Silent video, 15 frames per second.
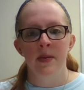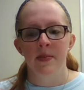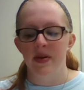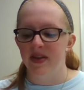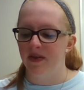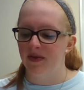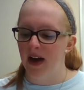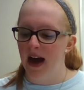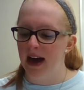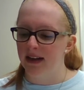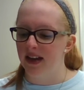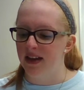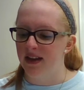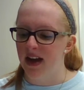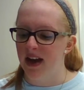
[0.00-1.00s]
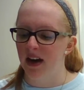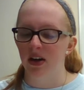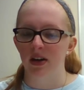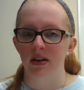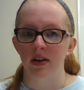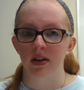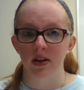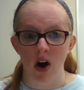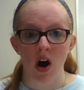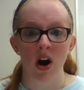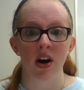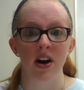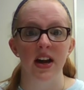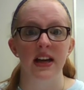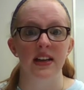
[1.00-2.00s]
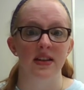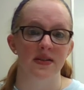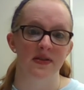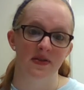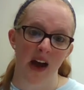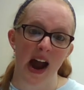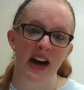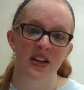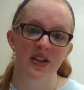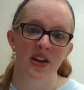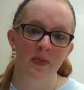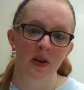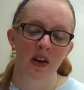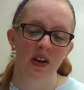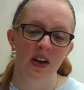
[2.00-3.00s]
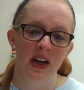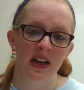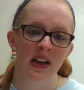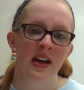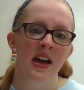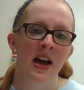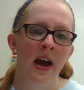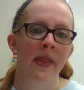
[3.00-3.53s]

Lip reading: But the fact that they're guarding the factory building,